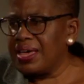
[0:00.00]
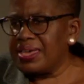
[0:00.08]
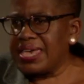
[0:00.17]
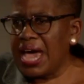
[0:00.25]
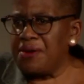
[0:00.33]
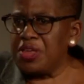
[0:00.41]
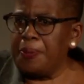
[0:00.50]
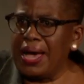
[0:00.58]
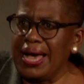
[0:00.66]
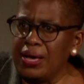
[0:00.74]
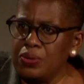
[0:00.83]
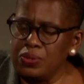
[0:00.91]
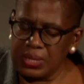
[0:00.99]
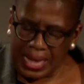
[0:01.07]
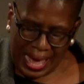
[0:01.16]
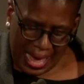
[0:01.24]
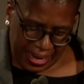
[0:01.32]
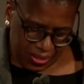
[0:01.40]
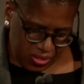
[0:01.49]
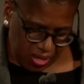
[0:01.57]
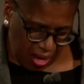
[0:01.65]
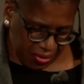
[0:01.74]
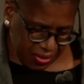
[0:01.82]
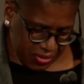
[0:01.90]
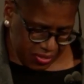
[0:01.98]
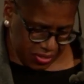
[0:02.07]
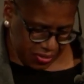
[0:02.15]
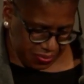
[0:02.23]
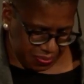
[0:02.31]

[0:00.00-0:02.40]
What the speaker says: Gary Powell and others.